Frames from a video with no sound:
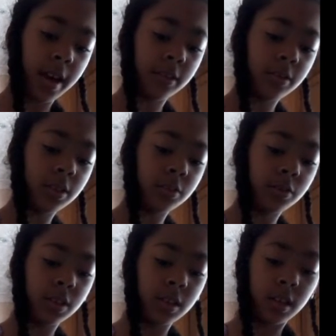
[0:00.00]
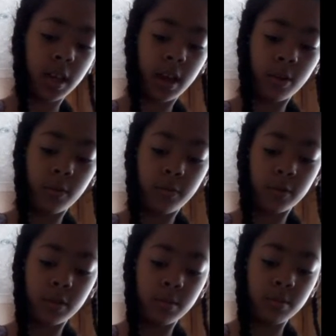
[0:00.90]
I don't usually count
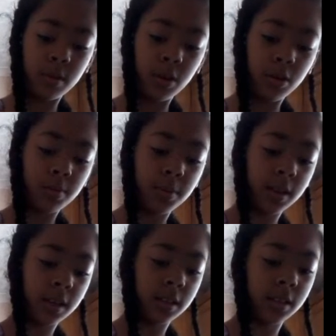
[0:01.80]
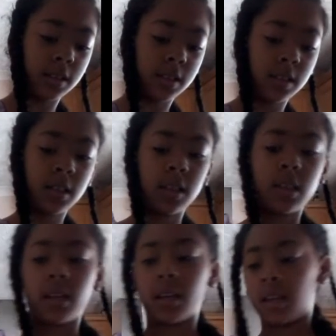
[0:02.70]
for the milk because
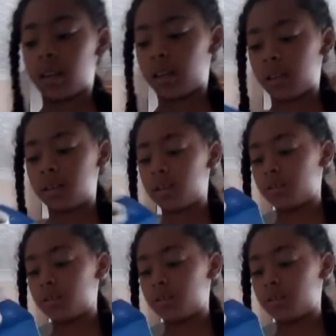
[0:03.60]
it